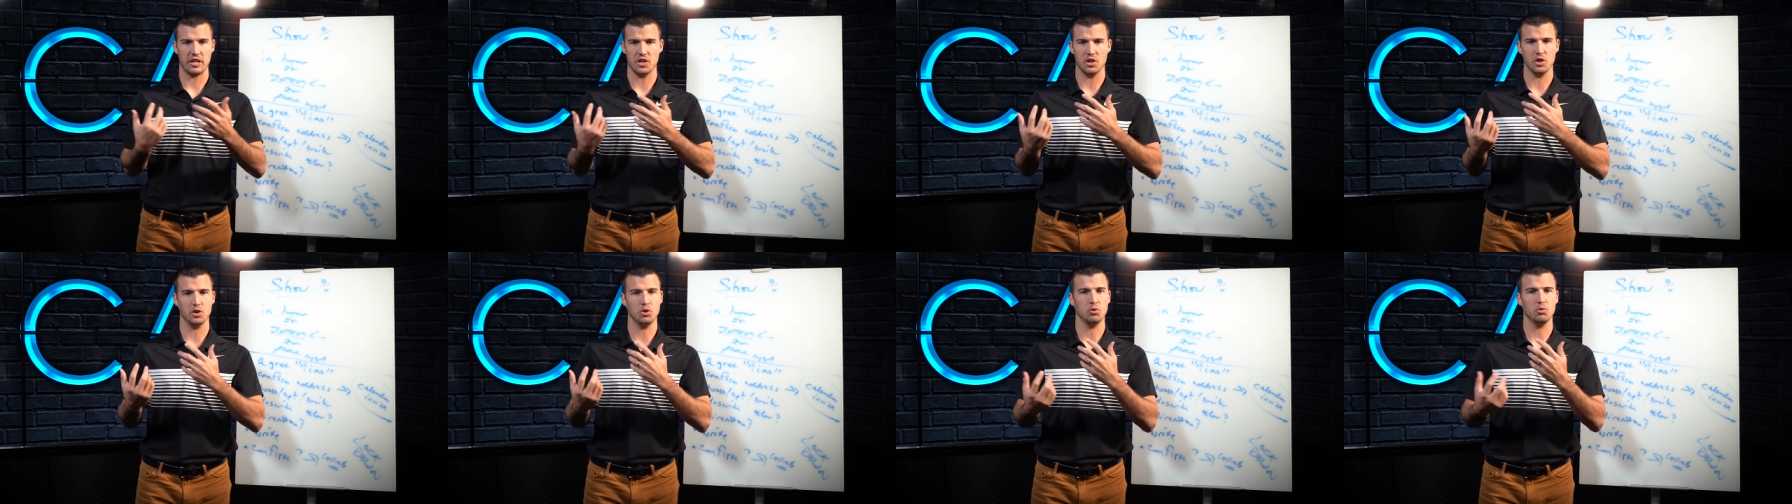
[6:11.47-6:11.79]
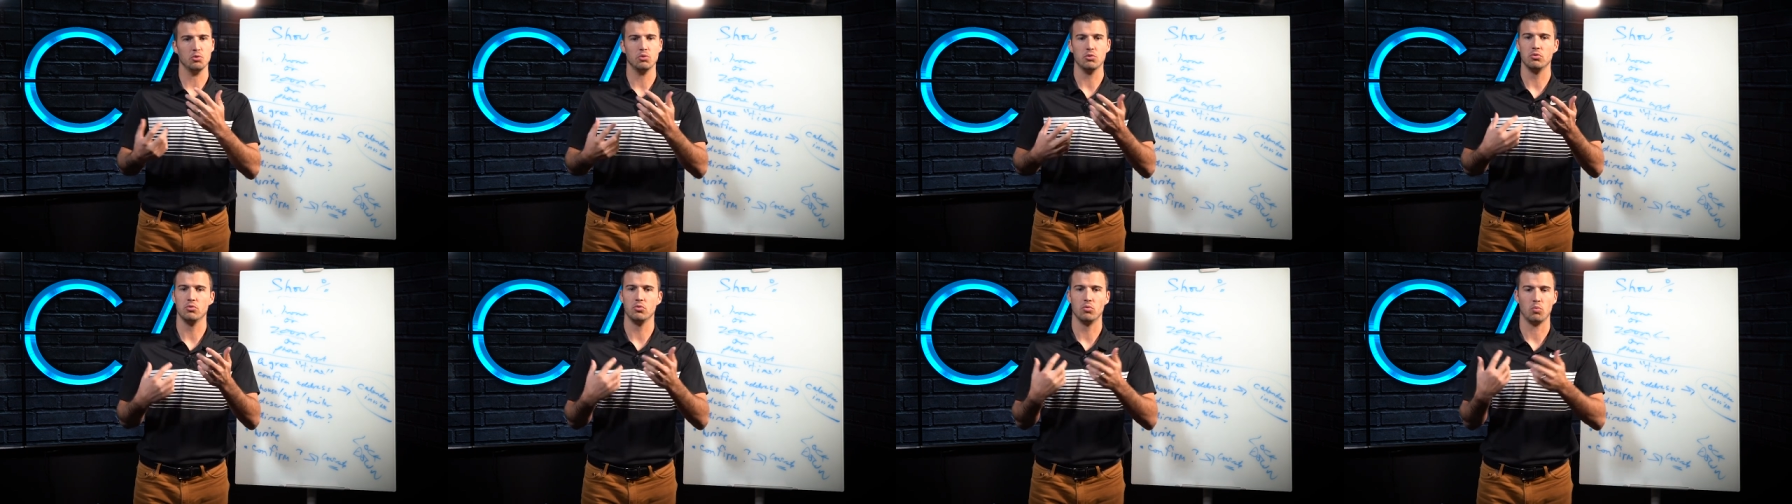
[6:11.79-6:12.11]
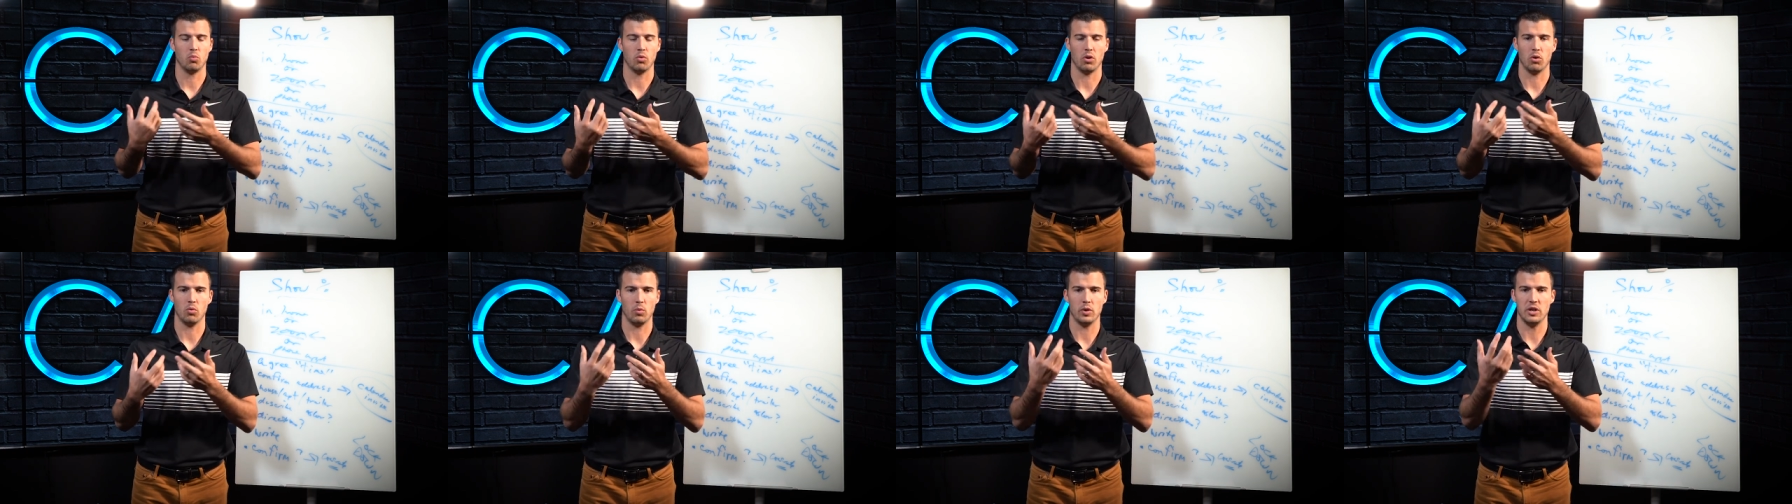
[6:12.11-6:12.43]
noon?
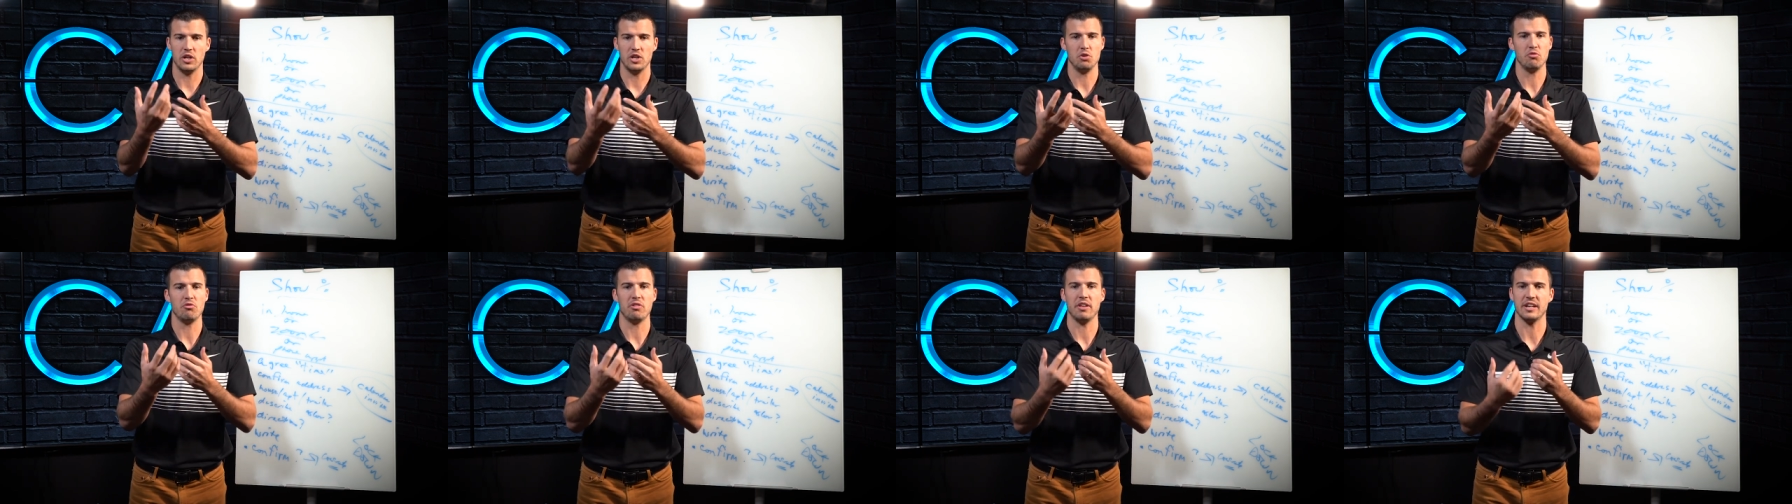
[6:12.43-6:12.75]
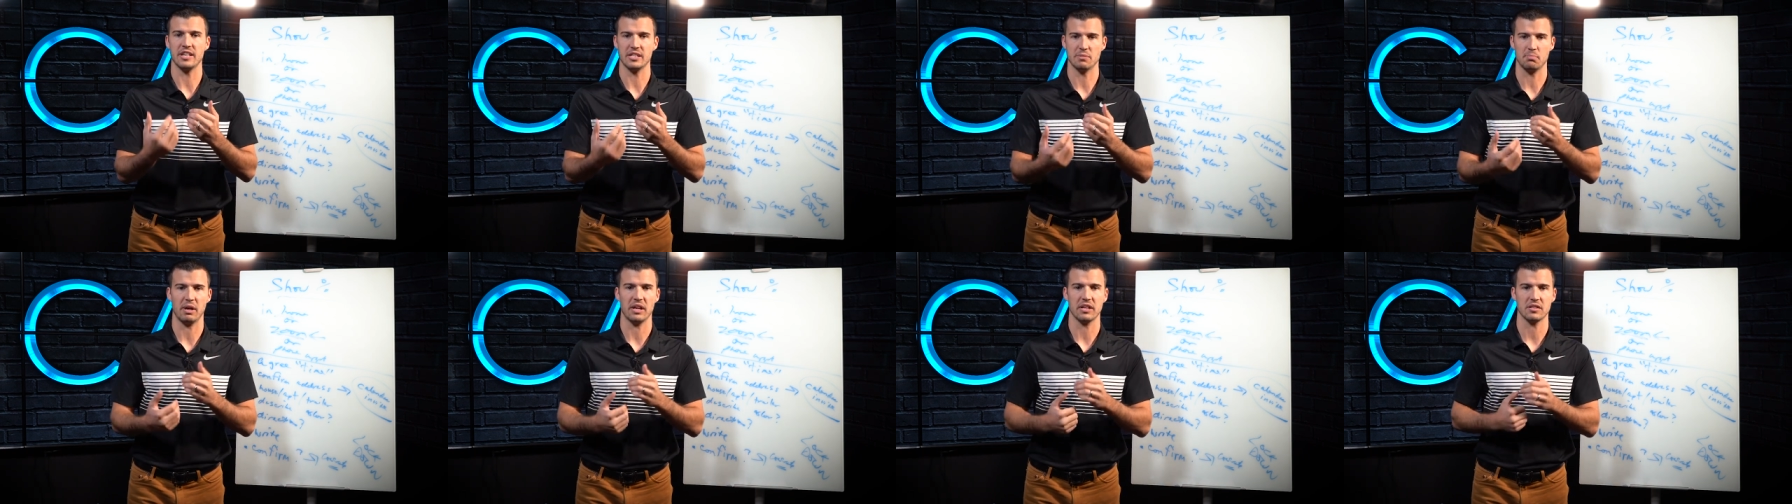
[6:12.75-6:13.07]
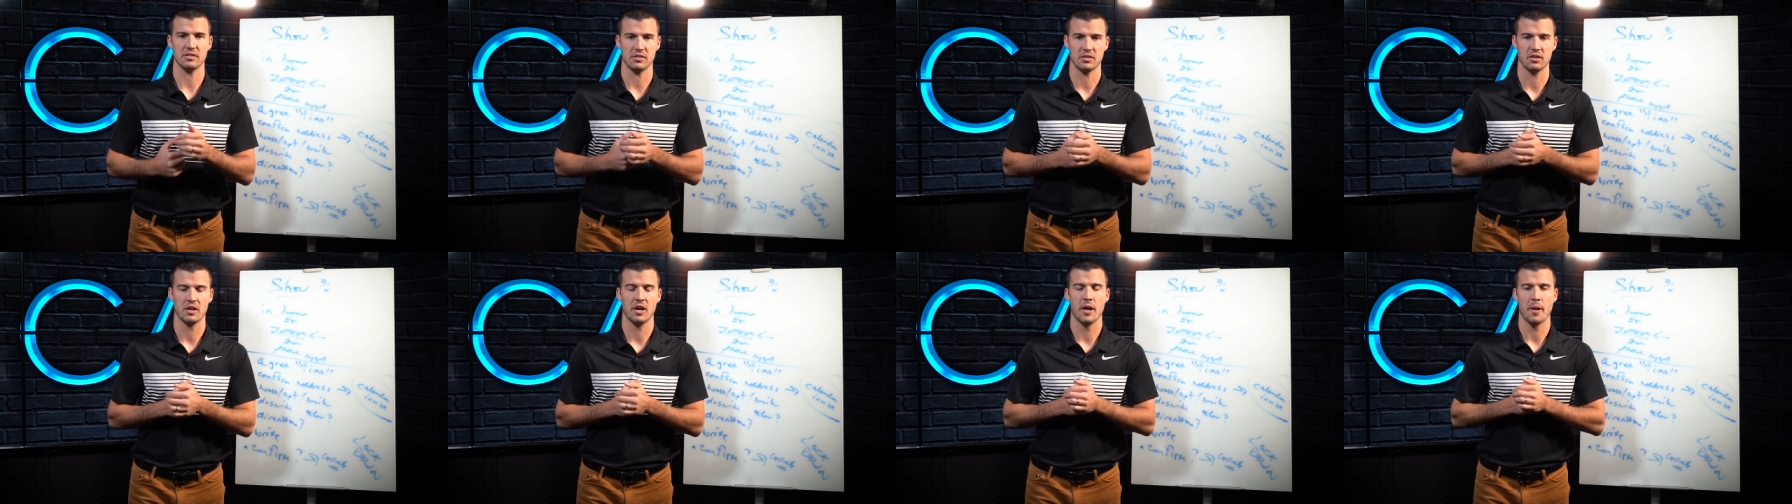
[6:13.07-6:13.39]
When do you think is
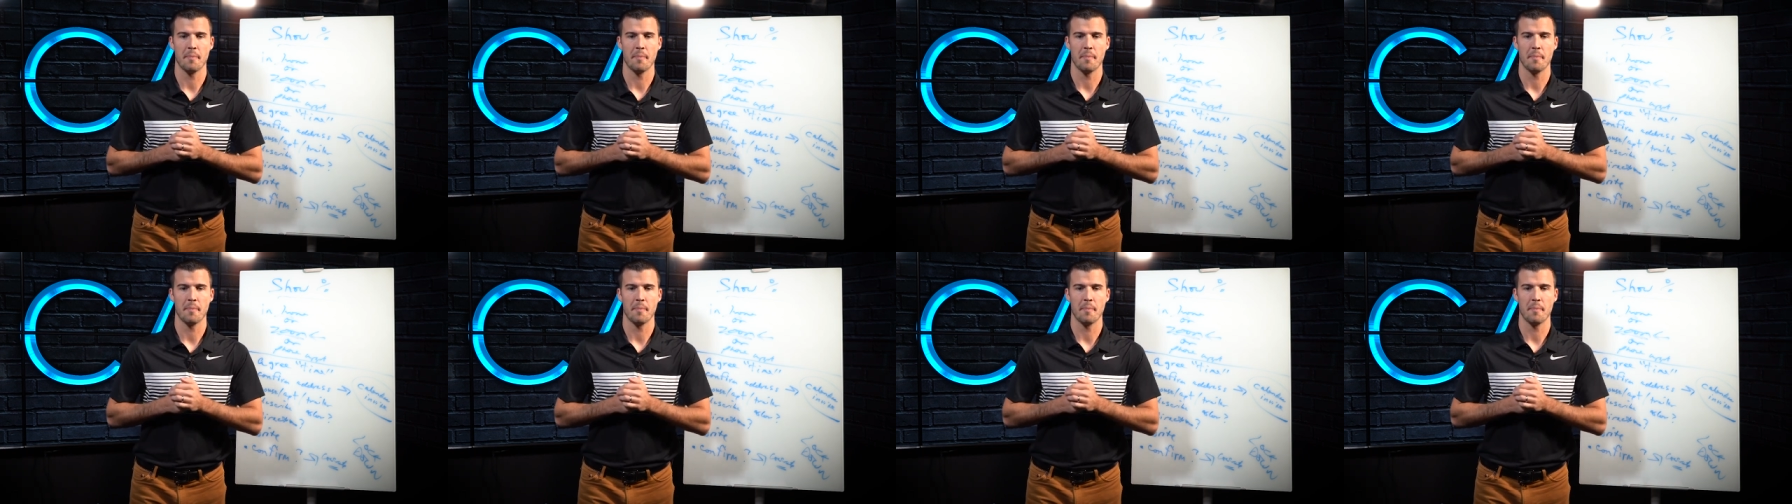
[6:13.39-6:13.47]
best?